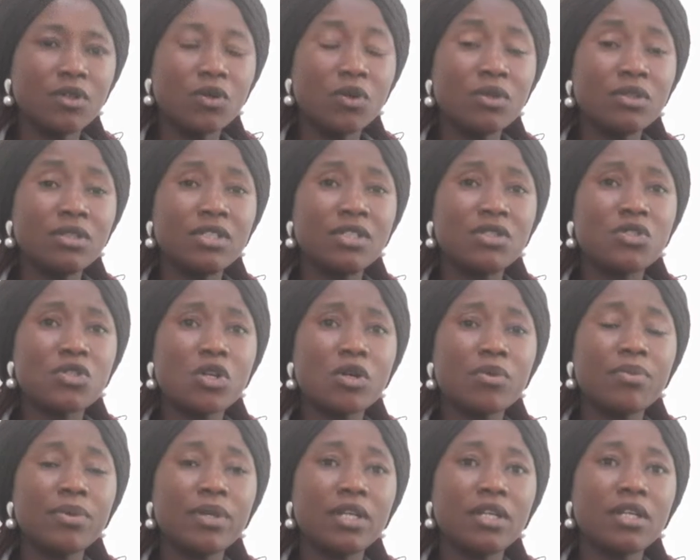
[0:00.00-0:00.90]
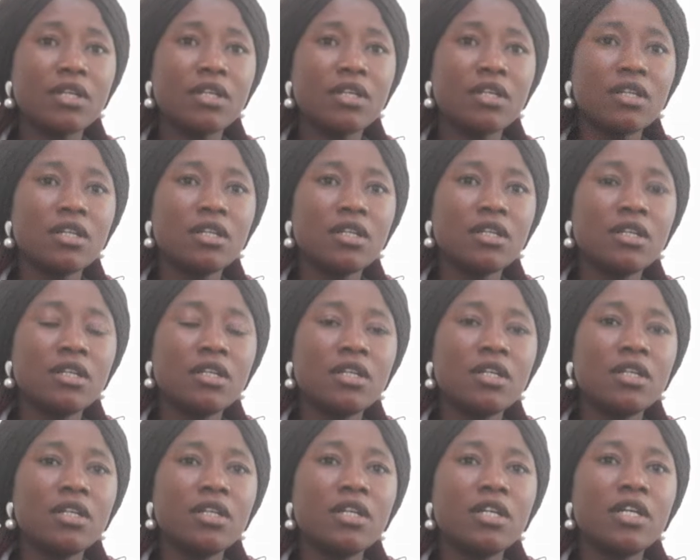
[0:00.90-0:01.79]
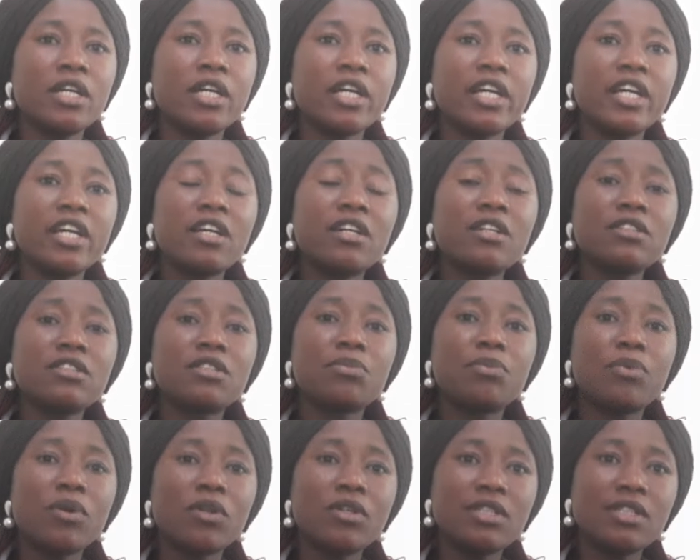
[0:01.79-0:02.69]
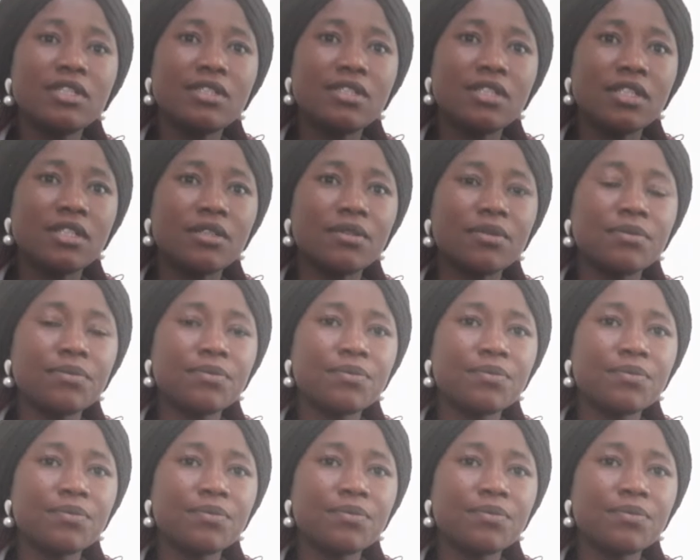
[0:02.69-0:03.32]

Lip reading: on the topic Health Policy,